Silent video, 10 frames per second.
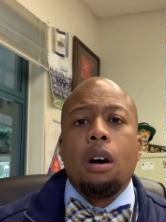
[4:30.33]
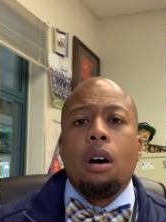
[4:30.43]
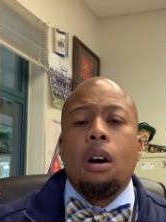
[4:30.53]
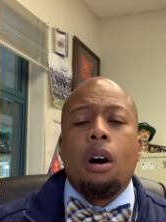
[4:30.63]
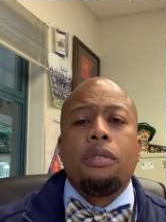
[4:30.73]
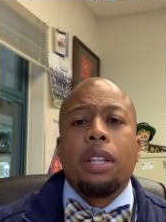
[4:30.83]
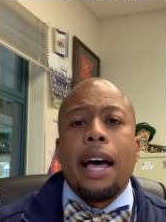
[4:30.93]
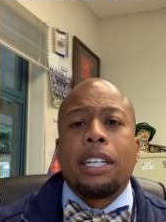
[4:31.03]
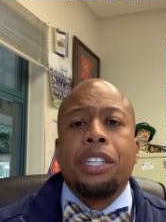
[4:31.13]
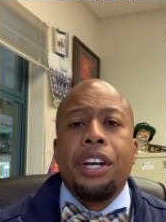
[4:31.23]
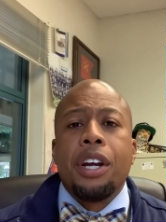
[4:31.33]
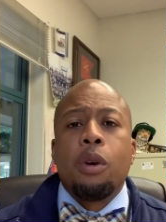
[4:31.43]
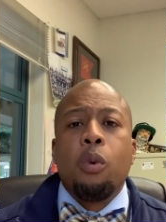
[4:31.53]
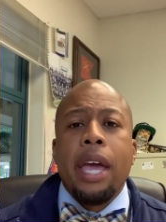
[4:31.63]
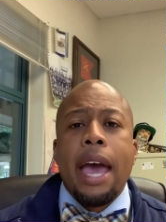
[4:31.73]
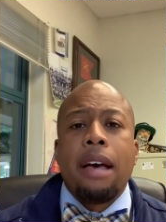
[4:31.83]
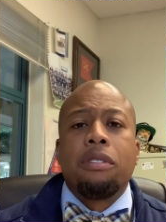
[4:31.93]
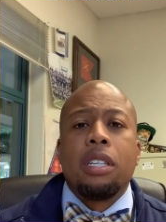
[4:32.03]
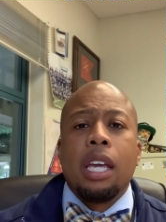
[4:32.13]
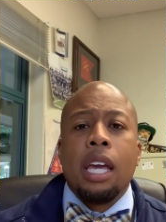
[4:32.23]
Over the last year, we have
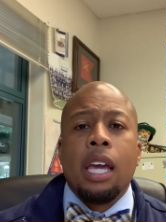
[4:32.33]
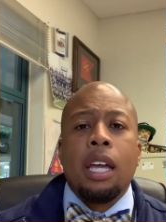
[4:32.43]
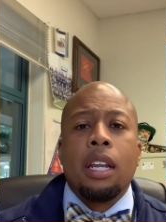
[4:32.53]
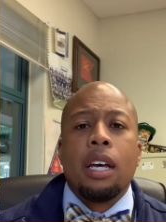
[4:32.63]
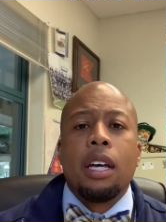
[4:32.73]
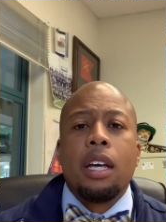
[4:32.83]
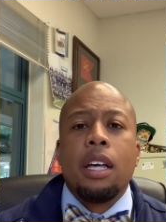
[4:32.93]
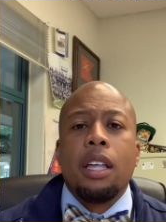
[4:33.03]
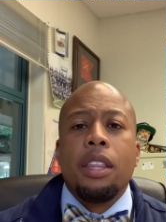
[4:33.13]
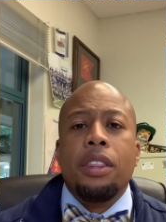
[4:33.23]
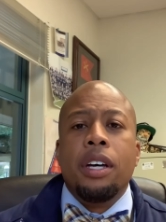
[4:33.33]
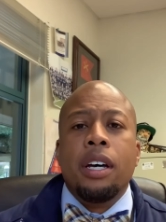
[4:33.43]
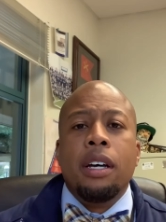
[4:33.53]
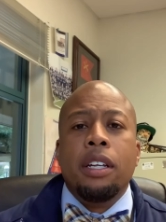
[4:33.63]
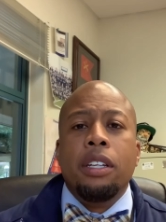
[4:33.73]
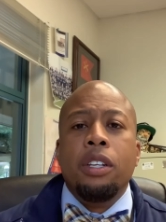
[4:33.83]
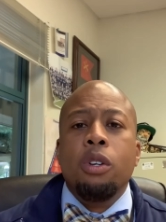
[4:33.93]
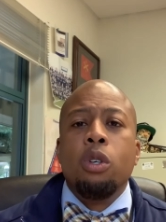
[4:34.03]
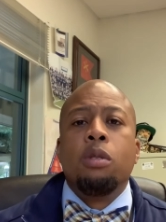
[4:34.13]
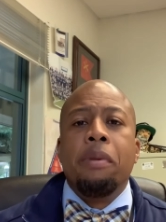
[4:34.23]
seen the
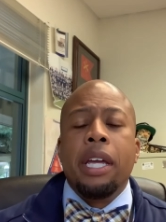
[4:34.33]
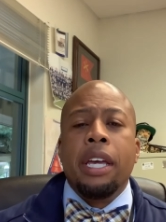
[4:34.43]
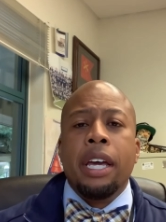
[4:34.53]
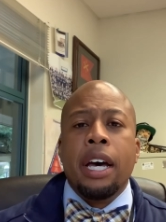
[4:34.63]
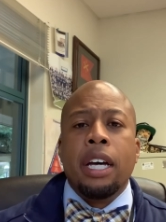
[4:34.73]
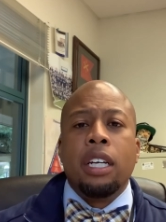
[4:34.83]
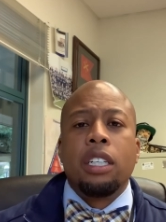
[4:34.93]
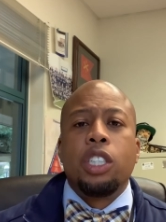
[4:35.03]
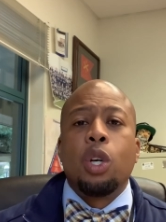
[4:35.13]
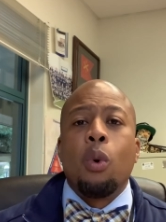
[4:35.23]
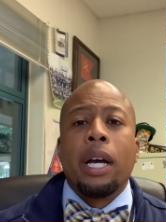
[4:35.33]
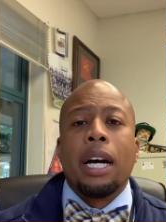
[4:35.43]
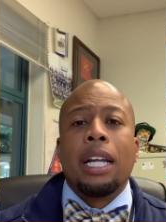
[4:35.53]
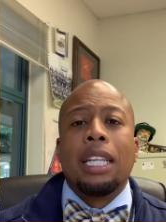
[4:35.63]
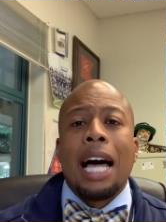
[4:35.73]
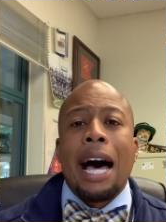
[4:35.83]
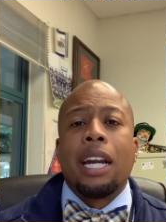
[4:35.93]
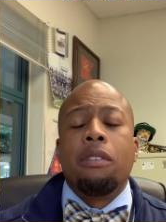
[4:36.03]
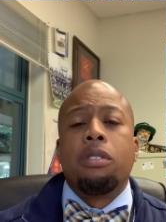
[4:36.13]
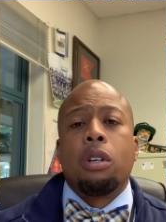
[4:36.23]
news media showing a lot of
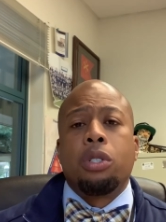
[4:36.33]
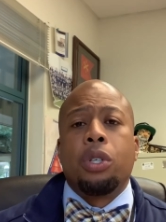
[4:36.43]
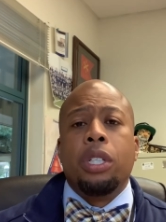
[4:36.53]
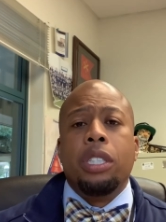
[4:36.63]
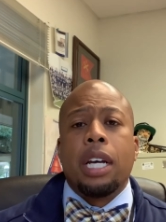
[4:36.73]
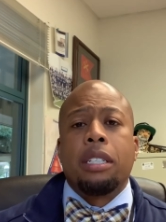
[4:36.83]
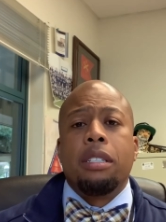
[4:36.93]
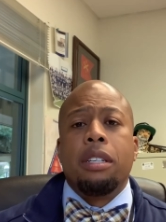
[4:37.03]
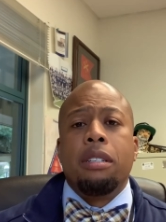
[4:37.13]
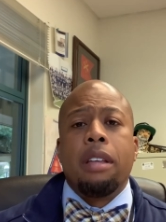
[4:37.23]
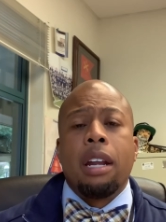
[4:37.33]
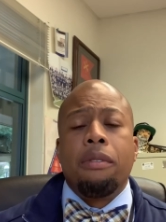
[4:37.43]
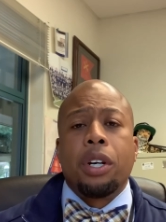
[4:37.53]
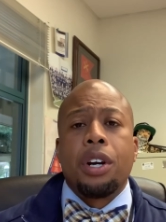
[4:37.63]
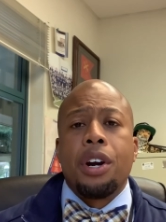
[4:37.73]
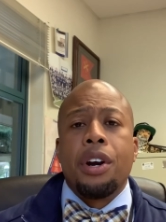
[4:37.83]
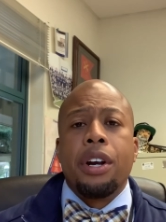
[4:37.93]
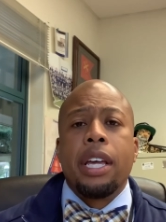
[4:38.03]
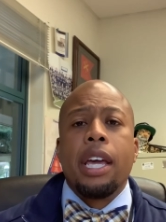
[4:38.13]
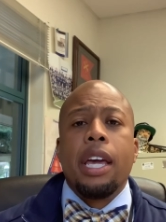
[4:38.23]
social injustices that have occurred
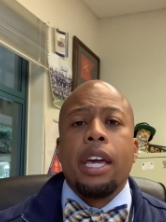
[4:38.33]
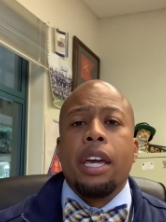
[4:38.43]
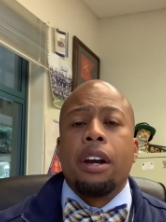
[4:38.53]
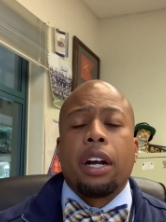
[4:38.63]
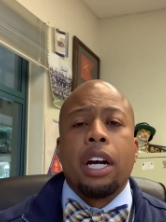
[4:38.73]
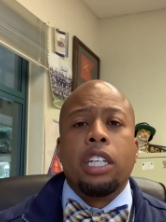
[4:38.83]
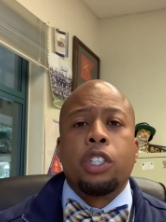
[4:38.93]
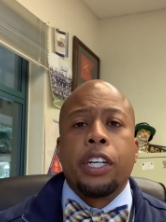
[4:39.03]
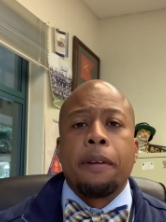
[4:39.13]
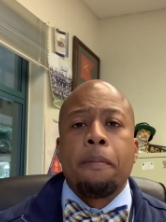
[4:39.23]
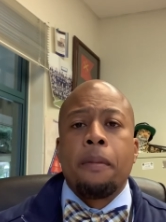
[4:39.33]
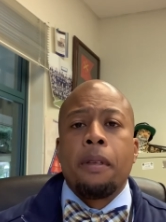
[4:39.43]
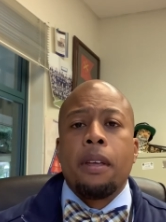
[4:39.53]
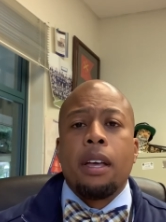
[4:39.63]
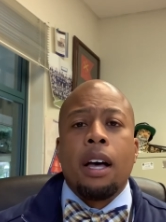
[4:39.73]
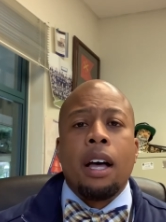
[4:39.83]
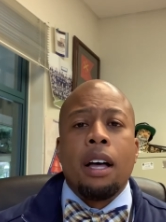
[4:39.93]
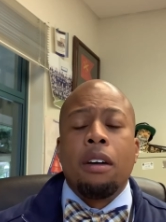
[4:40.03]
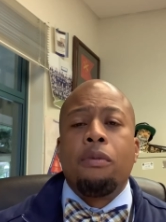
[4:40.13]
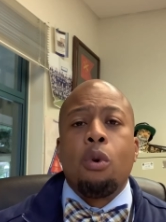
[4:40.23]
in our country. Uh,
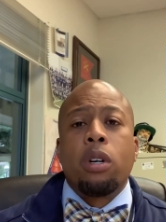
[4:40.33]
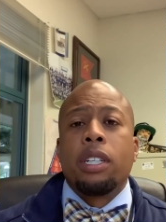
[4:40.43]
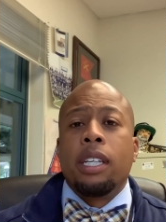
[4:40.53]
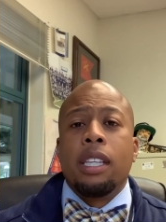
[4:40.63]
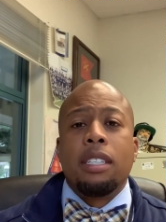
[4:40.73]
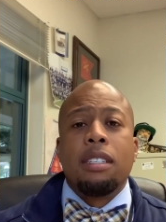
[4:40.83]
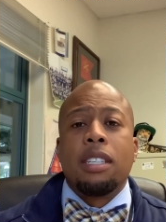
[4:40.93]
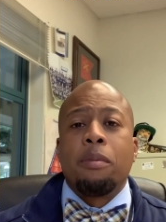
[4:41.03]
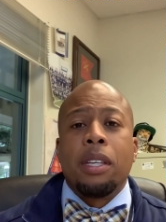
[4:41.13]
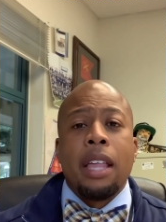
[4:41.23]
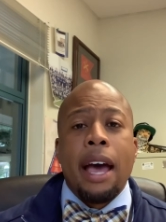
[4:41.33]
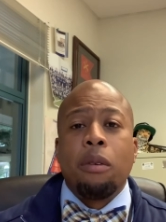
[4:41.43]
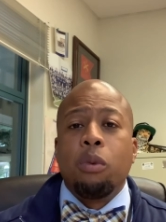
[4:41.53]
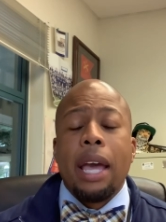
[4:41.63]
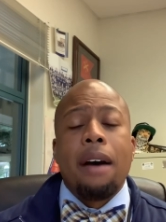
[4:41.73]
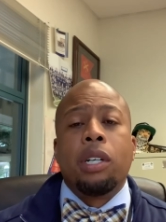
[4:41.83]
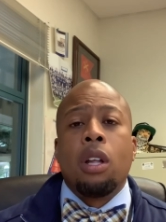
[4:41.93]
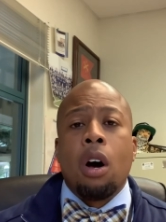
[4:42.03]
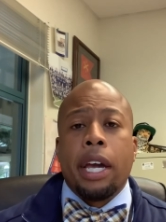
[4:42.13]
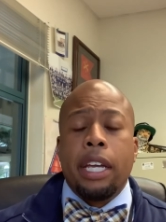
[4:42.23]
unfortunately, this is something that we have a
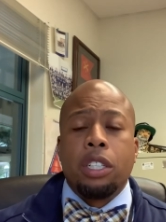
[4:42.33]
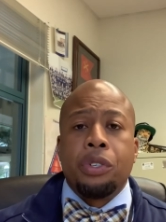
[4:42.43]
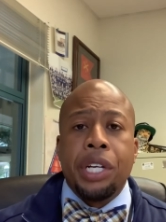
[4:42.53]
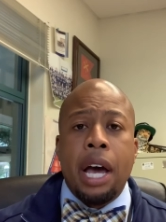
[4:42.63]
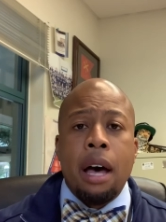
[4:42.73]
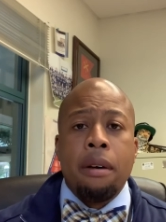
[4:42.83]
long history of.